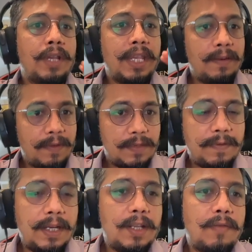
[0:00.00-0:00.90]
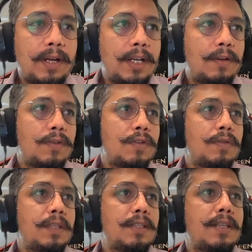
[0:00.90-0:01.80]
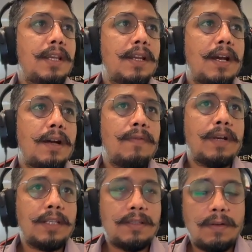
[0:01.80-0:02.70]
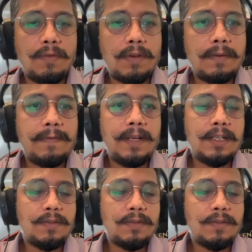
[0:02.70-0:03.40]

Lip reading: in which field you wanted to show this data, what is the lookup field.